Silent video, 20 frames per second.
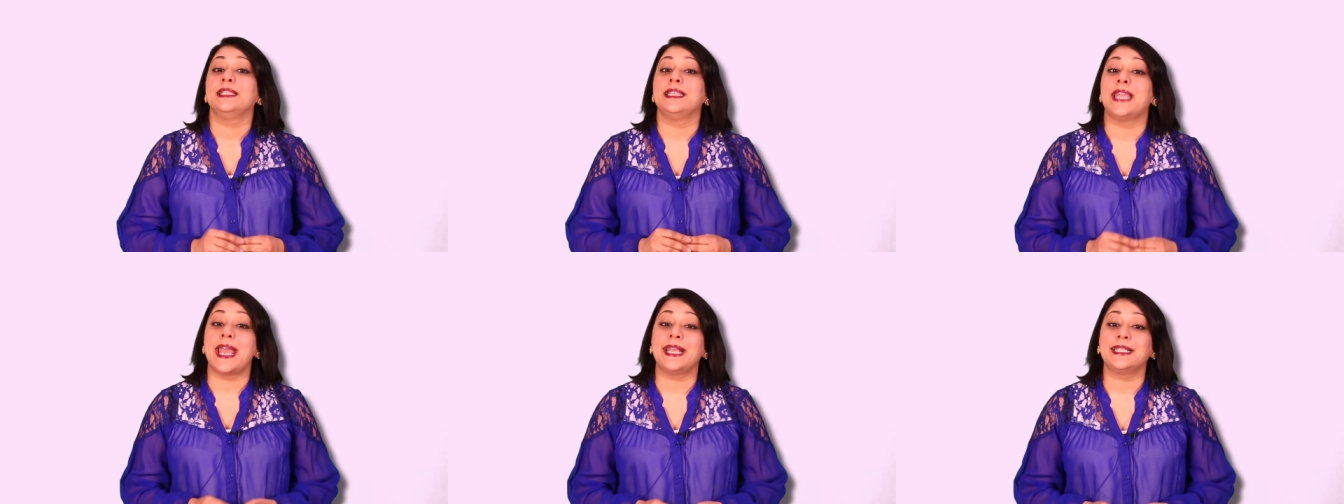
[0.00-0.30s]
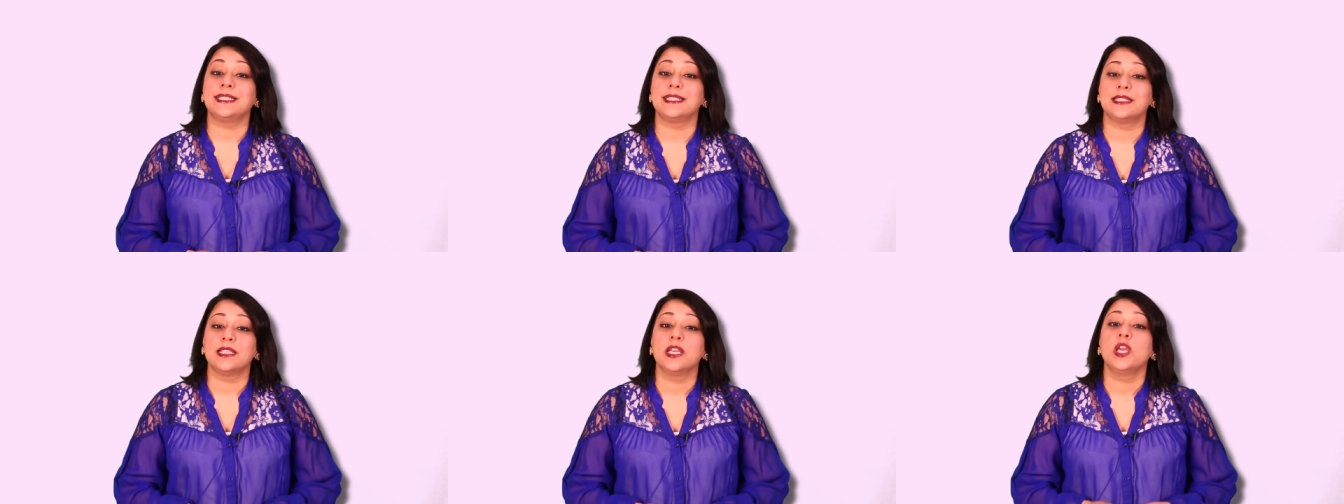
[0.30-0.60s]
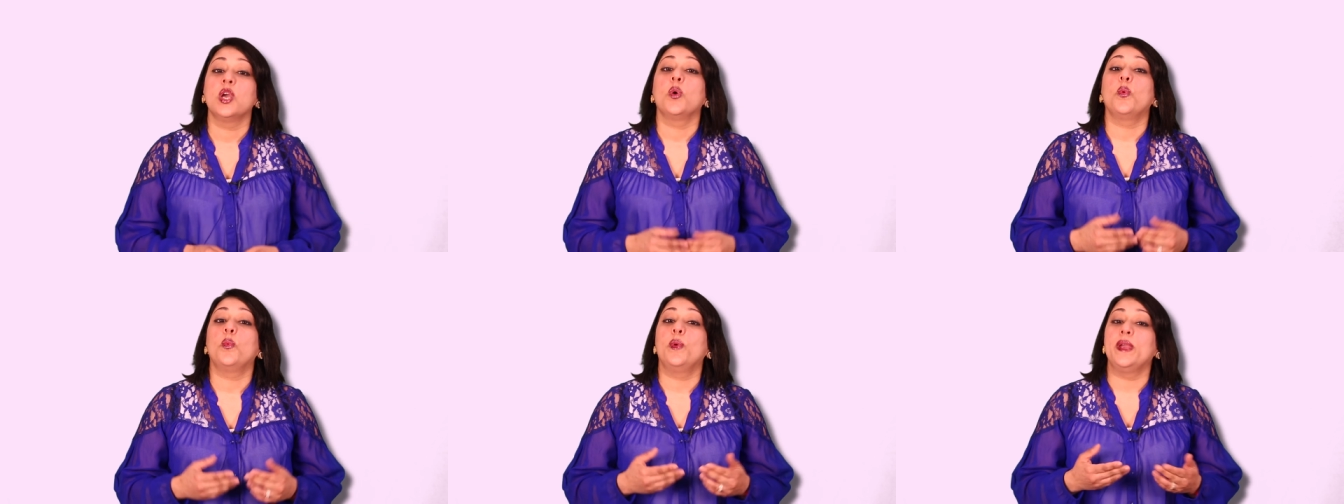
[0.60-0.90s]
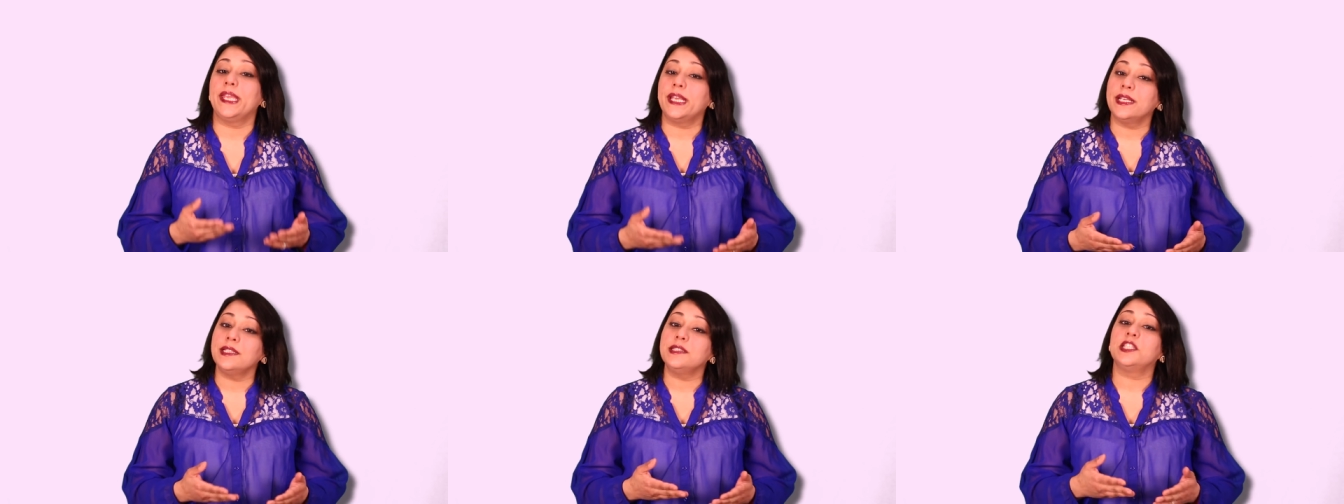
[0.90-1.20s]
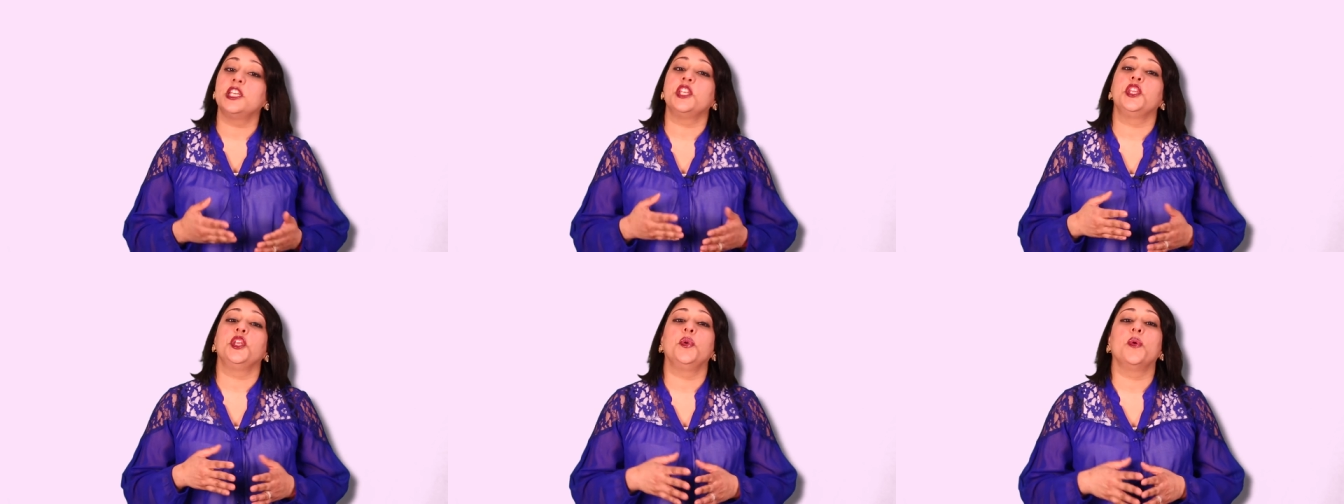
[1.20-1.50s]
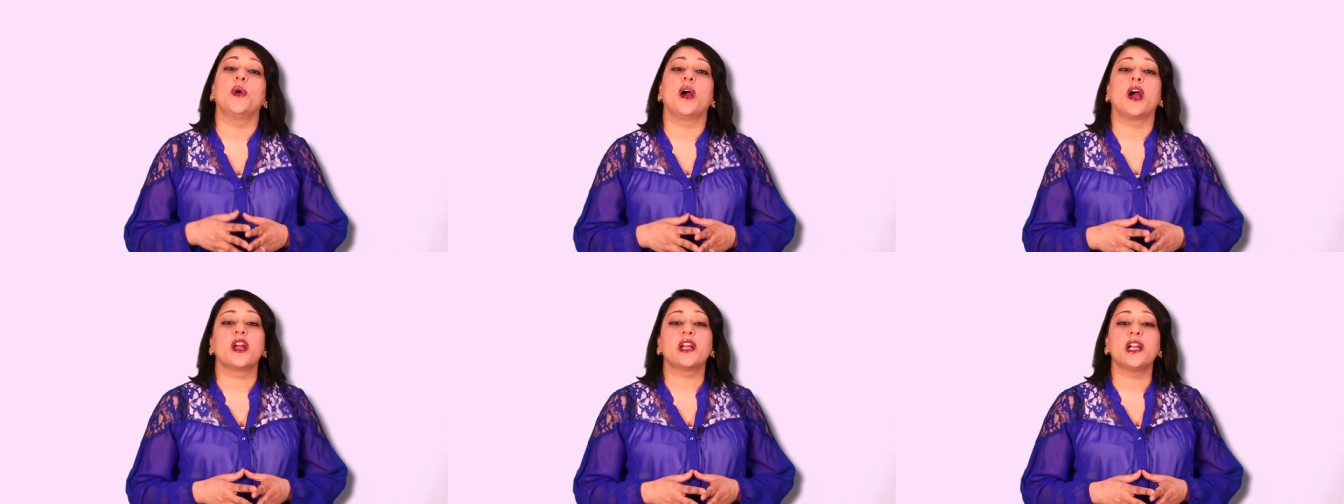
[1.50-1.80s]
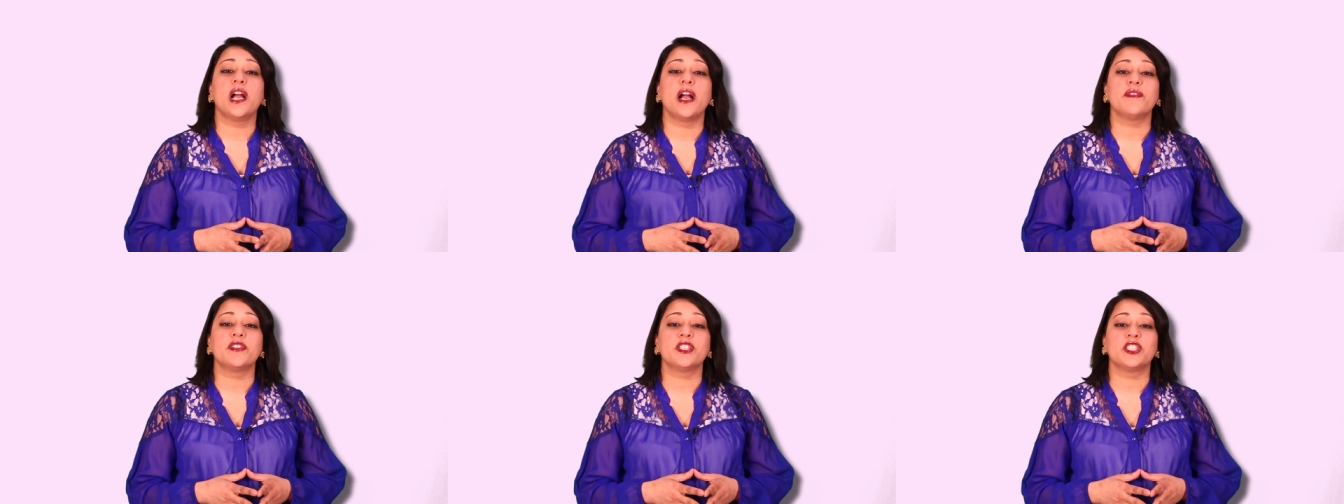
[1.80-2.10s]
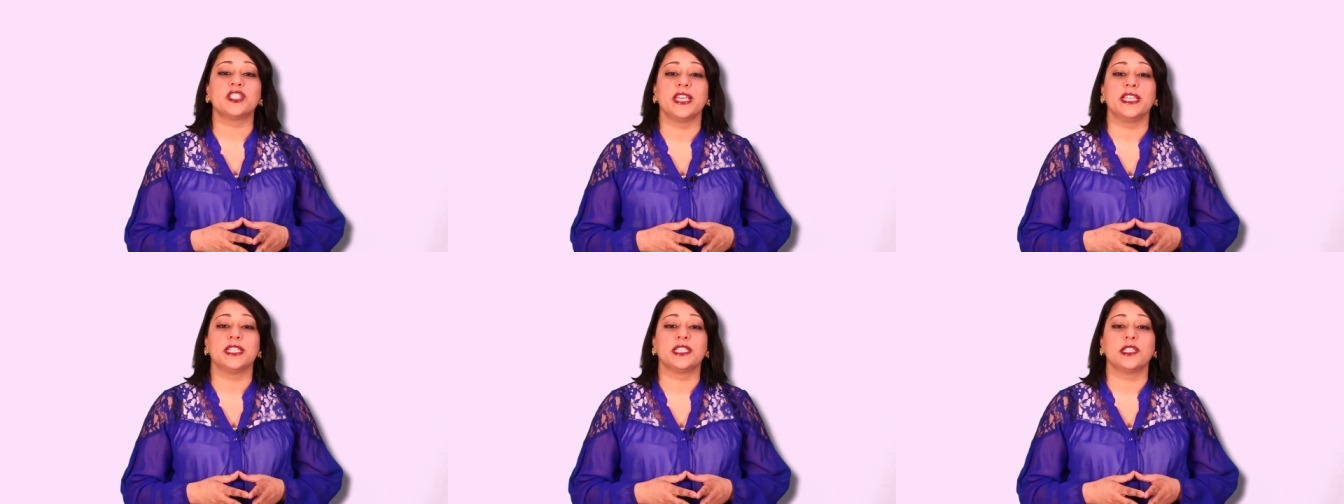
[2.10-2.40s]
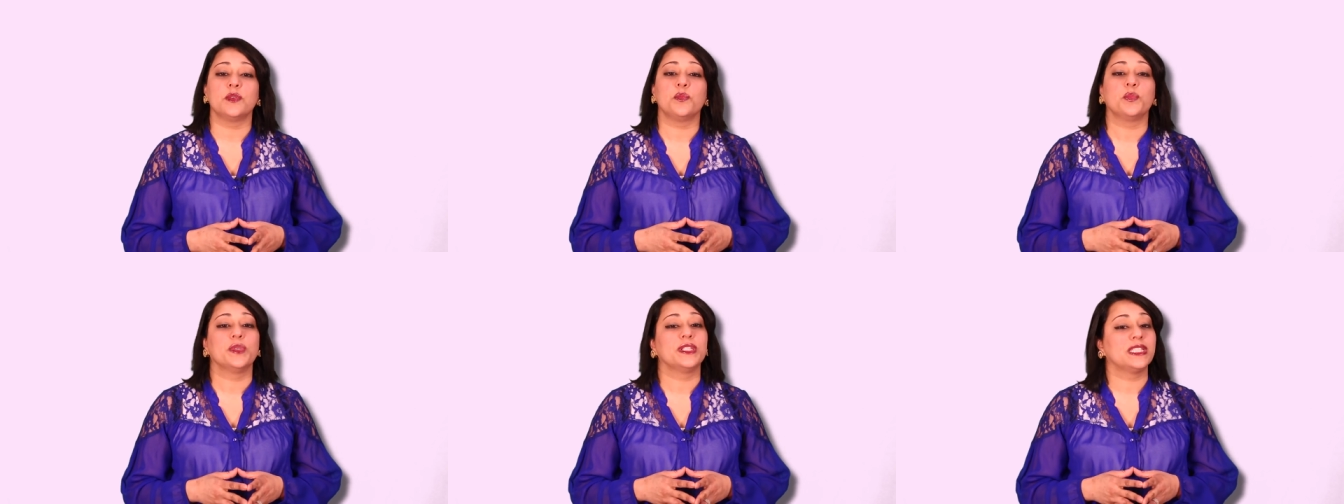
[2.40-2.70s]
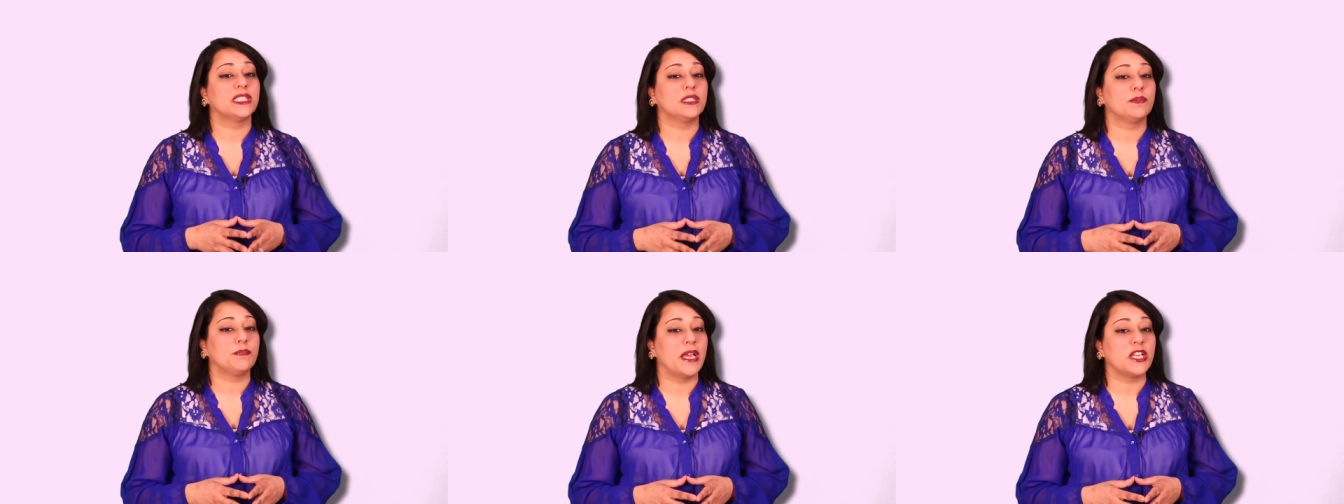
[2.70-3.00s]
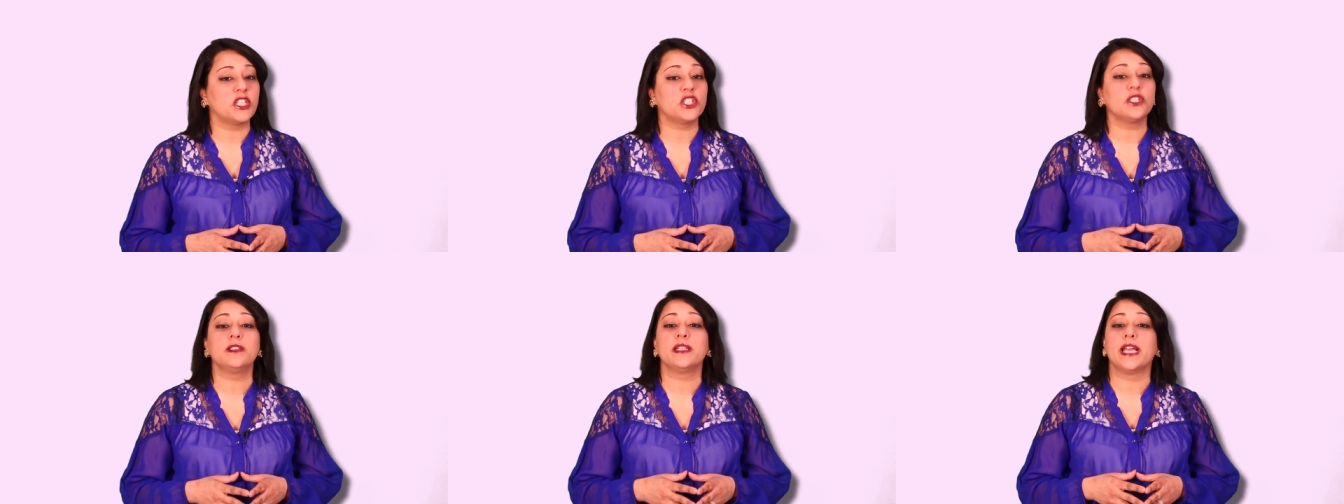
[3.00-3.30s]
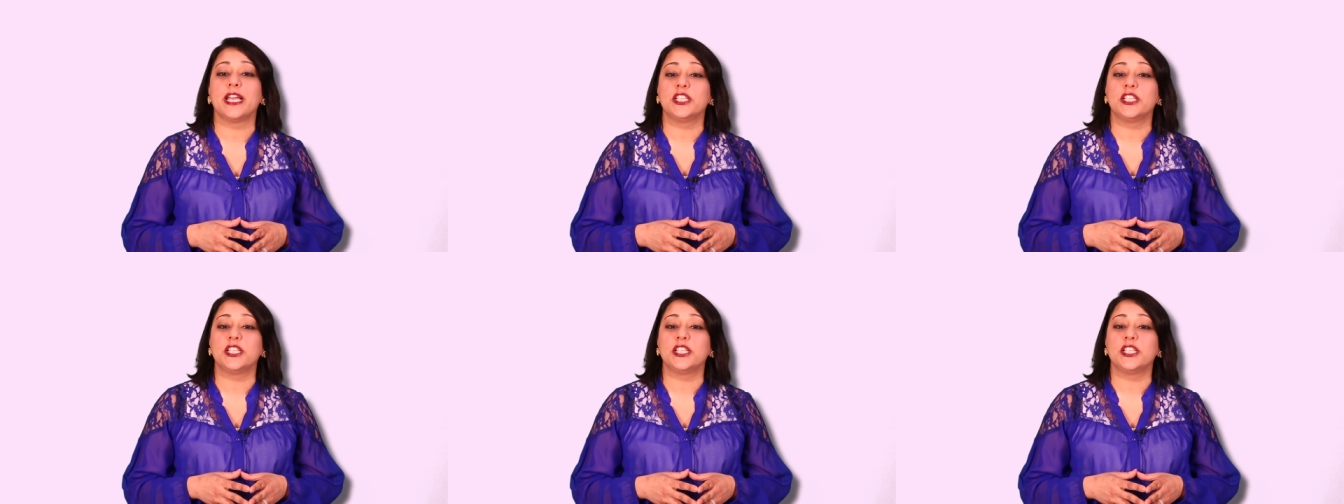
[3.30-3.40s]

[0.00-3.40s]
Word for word: Next, we continue our conversation with special